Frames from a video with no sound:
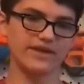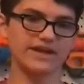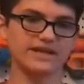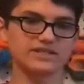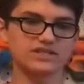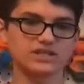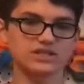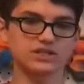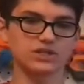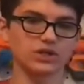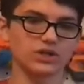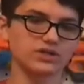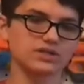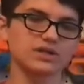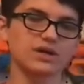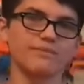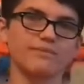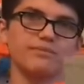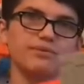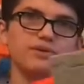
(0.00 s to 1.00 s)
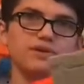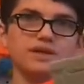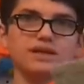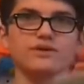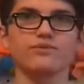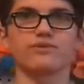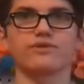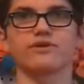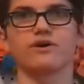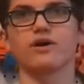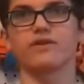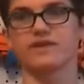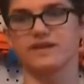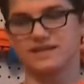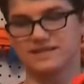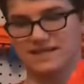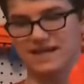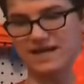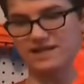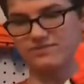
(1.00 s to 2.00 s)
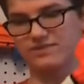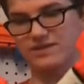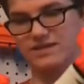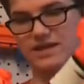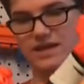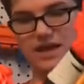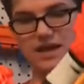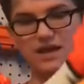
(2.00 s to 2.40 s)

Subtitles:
and it just looks complete with all the attachments.